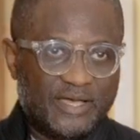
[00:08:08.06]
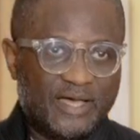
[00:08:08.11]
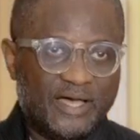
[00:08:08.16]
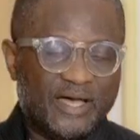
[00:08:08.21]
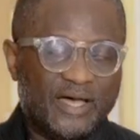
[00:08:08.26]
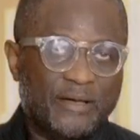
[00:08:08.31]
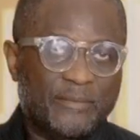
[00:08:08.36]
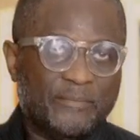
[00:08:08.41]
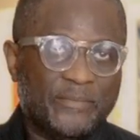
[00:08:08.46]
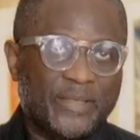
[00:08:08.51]

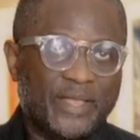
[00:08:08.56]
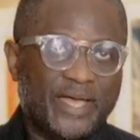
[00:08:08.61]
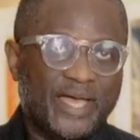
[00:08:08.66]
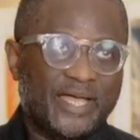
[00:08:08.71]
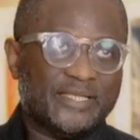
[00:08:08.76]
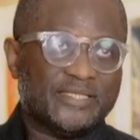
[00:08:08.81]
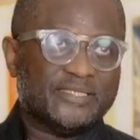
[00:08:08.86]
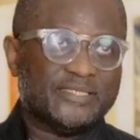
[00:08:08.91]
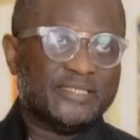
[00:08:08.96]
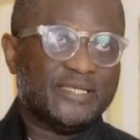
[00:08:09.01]
In
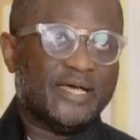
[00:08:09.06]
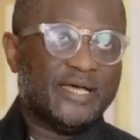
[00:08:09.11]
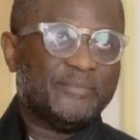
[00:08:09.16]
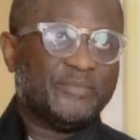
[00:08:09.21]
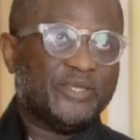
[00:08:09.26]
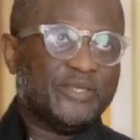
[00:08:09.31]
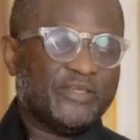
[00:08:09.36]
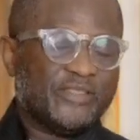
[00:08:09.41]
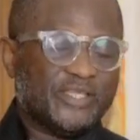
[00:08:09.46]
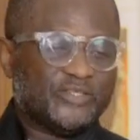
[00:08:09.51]

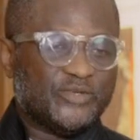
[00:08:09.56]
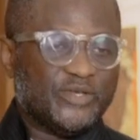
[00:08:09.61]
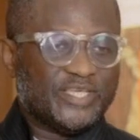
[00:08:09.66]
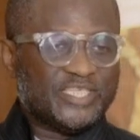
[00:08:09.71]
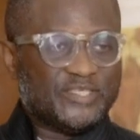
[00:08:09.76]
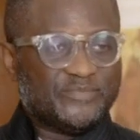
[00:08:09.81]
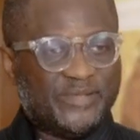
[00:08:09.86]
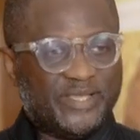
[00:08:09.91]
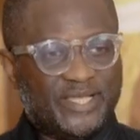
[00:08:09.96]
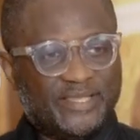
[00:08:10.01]
order to
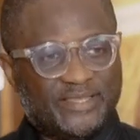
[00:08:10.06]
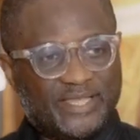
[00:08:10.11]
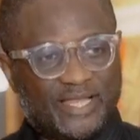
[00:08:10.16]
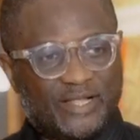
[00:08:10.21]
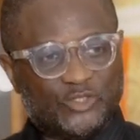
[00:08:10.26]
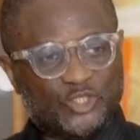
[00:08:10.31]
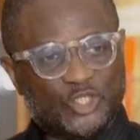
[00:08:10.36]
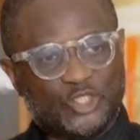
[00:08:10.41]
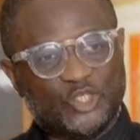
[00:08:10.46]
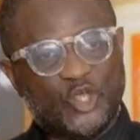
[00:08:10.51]
explain that,
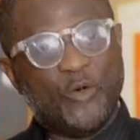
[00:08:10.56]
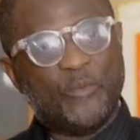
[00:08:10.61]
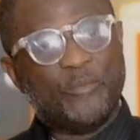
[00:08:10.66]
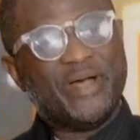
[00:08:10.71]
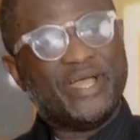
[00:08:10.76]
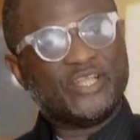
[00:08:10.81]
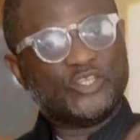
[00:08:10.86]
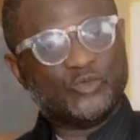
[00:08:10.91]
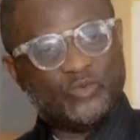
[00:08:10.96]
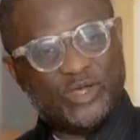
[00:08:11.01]
I'll just go
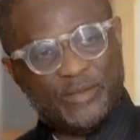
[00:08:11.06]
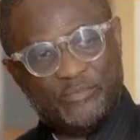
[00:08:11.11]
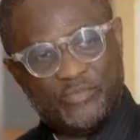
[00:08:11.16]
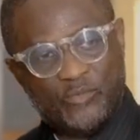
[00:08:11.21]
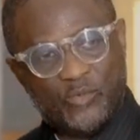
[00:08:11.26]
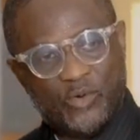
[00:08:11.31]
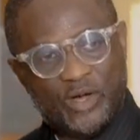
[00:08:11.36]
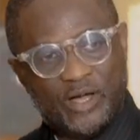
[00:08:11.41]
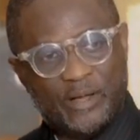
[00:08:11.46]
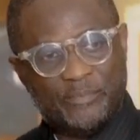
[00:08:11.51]
back to Web
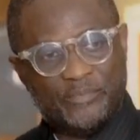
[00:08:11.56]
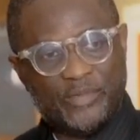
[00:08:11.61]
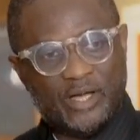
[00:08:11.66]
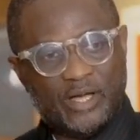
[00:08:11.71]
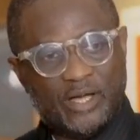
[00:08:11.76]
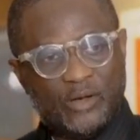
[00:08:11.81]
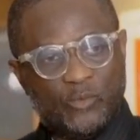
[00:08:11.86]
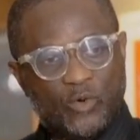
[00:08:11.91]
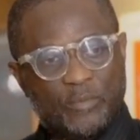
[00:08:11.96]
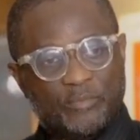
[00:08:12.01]

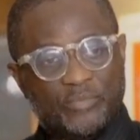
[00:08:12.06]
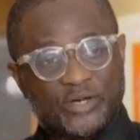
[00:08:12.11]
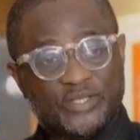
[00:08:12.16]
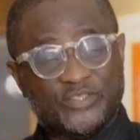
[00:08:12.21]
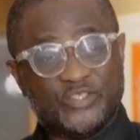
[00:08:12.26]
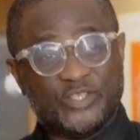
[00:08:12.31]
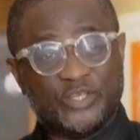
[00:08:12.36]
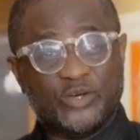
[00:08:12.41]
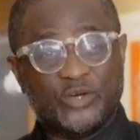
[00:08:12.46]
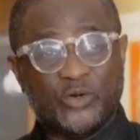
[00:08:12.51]

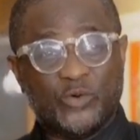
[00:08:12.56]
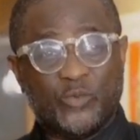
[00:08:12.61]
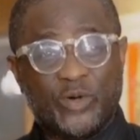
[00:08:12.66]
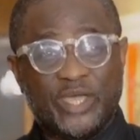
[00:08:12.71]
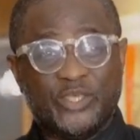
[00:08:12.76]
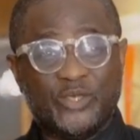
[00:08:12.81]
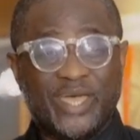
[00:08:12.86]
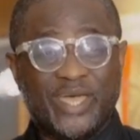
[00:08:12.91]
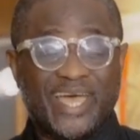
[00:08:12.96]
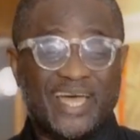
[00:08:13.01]
1.0, where
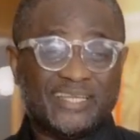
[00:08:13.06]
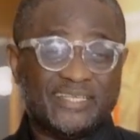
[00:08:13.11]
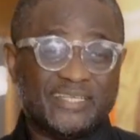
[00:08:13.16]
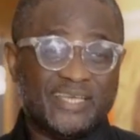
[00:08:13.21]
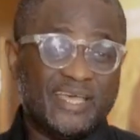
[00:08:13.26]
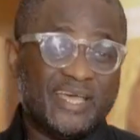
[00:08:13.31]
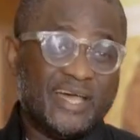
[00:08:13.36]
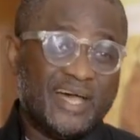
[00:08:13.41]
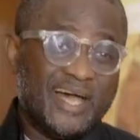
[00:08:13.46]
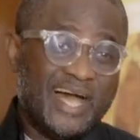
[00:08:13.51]
you had
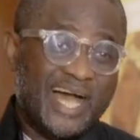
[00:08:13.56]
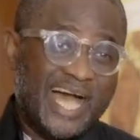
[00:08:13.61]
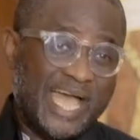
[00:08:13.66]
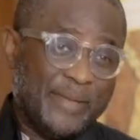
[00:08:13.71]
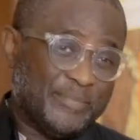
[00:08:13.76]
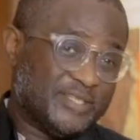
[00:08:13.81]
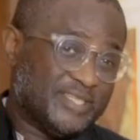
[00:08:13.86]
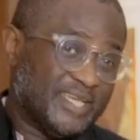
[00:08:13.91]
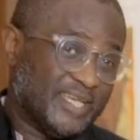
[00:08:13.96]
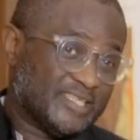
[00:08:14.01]

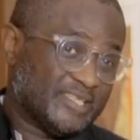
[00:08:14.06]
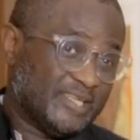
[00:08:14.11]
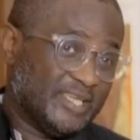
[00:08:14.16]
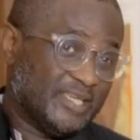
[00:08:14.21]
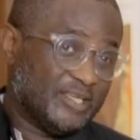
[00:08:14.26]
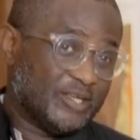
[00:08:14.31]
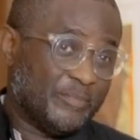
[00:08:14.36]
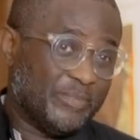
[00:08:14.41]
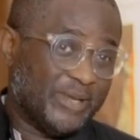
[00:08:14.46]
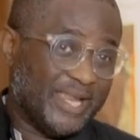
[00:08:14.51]
hypertext
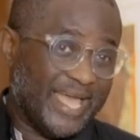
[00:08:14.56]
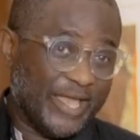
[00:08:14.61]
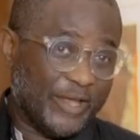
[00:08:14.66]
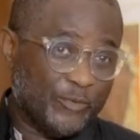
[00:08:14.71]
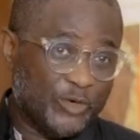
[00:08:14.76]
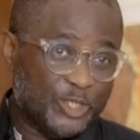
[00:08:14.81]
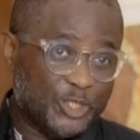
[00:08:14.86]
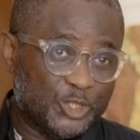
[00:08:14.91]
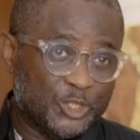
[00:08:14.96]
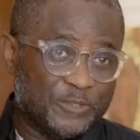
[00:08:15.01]
link-up
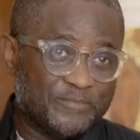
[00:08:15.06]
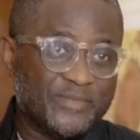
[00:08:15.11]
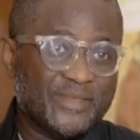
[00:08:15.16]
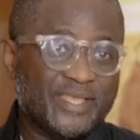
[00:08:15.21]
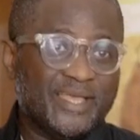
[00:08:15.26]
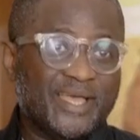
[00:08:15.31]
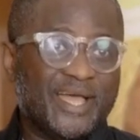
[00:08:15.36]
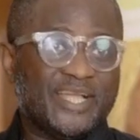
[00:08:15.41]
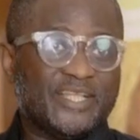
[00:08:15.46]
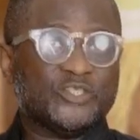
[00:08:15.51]
language.
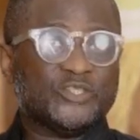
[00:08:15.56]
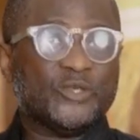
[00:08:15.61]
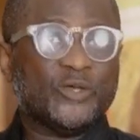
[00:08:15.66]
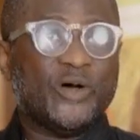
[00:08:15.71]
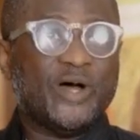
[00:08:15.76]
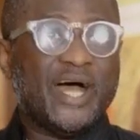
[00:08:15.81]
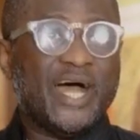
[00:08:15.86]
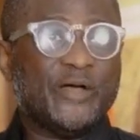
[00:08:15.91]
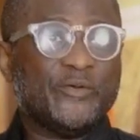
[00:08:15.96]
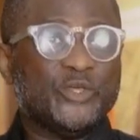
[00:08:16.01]
And so
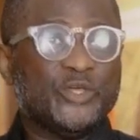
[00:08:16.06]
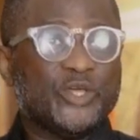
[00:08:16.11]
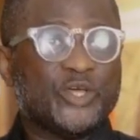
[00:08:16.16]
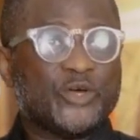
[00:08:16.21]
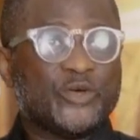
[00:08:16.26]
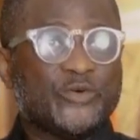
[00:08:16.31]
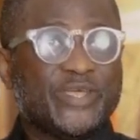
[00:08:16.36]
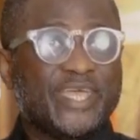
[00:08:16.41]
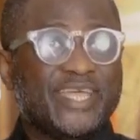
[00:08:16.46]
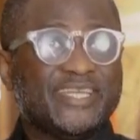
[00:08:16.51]
how you
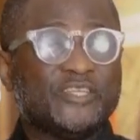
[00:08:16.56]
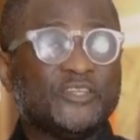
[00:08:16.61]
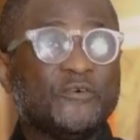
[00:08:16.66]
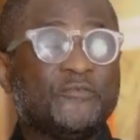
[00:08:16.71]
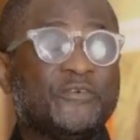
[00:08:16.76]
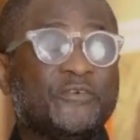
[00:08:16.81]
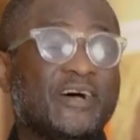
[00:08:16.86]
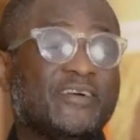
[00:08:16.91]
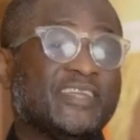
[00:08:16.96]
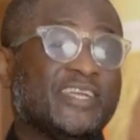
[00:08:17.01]
created or
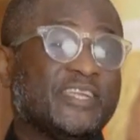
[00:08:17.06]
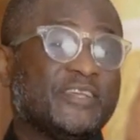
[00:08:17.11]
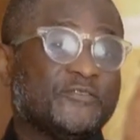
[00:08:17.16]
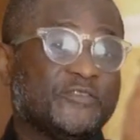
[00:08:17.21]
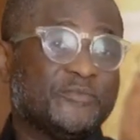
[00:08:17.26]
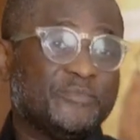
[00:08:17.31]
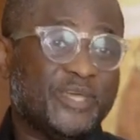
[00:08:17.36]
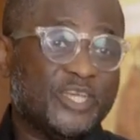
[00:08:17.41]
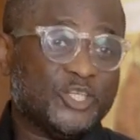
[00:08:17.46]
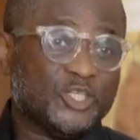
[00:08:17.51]
found out
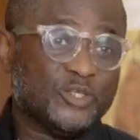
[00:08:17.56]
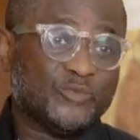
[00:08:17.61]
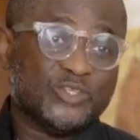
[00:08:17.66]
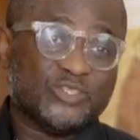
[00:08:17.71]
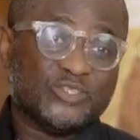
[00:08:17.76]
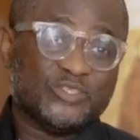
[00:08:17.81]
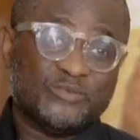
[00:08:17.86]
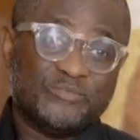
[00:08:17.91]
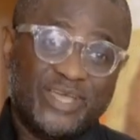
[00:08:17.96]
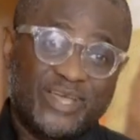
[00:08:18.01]
information
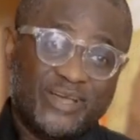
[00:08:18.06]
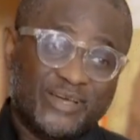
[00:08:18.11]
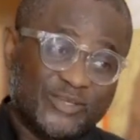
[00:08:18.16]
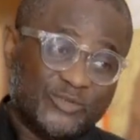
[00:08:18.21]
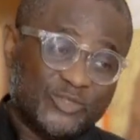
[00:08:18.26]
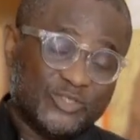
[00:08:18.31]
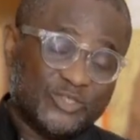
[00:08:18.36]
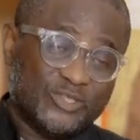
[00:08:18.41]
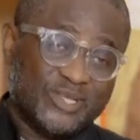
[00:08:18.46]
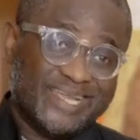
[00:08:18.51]
was
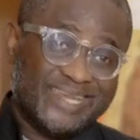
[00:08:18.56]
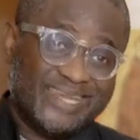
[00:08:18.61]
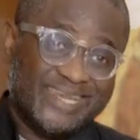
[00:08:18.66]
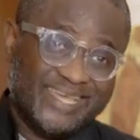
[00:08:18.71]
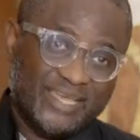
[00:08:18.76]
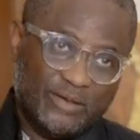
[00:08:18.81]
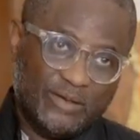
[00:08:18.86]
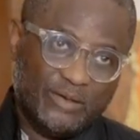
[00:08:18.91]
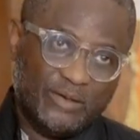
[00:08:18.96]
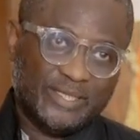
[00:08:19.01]
to
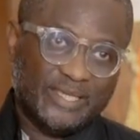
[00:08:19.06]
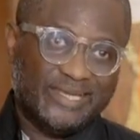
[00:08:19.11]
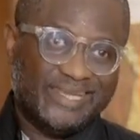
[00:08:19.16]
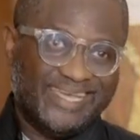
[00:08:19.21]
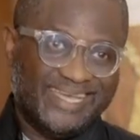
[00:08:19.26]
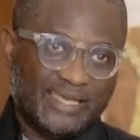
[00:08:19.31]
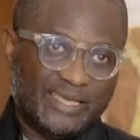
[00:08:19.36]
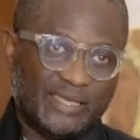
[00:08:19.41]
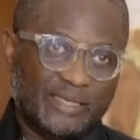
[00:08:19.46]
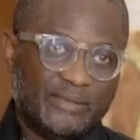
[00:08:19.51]
click on a
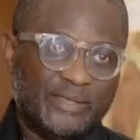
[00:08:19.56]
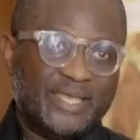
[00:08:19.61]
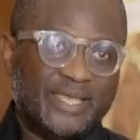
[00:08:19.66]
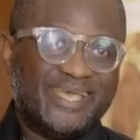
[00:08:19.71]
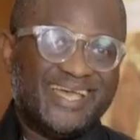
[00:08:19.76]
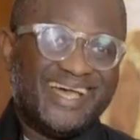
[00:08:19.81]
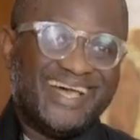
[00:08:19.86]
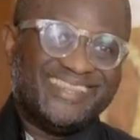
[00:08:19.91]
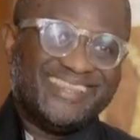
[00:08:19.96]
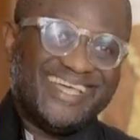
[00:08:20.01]
link,
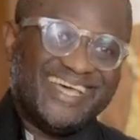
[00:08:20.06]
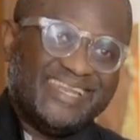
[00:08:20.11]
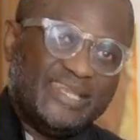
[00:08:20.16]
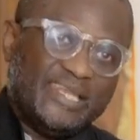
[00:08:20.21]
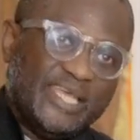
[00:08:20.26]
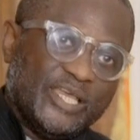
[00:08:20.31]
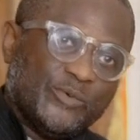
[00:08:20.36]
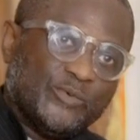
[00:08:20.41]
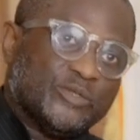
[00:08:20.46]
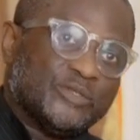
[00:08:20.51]
and that
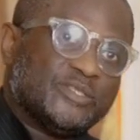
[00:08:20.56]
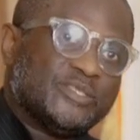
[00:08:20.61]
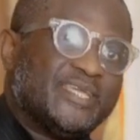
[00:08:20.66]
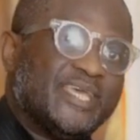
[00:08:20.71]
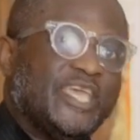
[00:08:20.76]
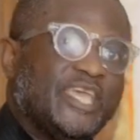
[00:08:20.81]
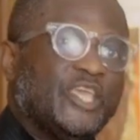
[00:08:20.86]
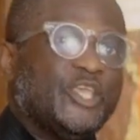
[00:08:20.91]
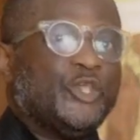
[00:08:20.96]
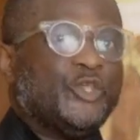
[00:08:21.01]
link will
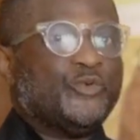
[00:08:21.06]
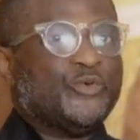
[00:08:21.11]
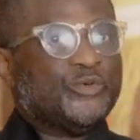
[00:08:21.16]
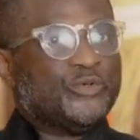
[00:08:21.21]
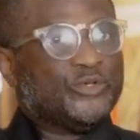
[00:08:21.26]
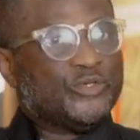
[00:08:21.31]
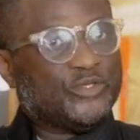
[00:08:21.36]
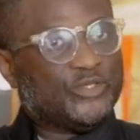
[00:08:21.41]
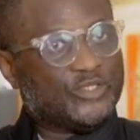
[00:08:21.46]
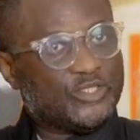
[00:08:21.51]
take
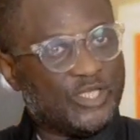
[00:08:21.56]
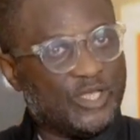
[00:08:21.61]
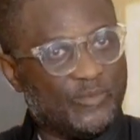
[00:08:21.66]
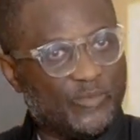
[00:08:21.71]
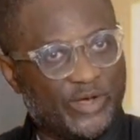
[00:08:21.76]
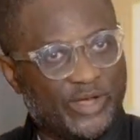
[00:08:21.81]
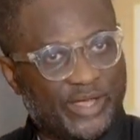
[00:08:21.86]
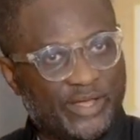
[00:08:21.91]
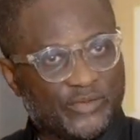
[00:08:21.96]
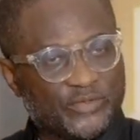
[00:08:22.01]
you
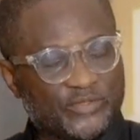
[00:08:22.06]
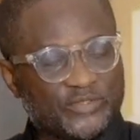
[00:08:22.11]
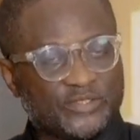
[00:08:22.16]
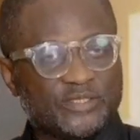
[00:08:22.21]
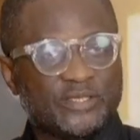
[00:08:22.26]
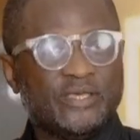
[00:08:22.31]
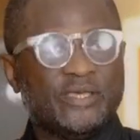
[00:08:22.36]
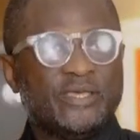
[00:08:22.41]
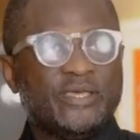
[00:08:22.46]
somewhere else.